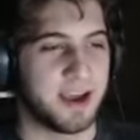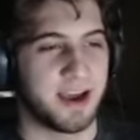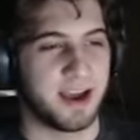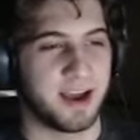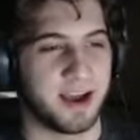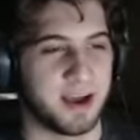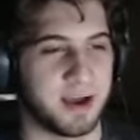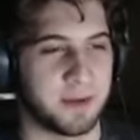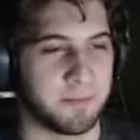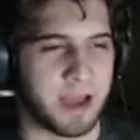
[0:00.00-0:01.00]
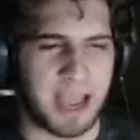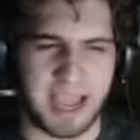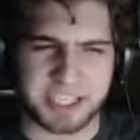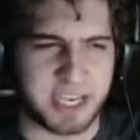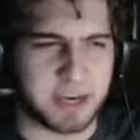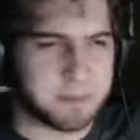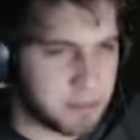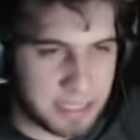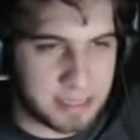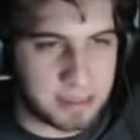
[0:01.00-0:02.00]
I actually ended up
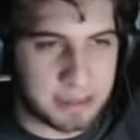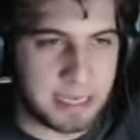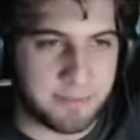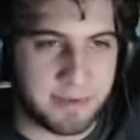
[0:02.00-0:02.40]
like leaving.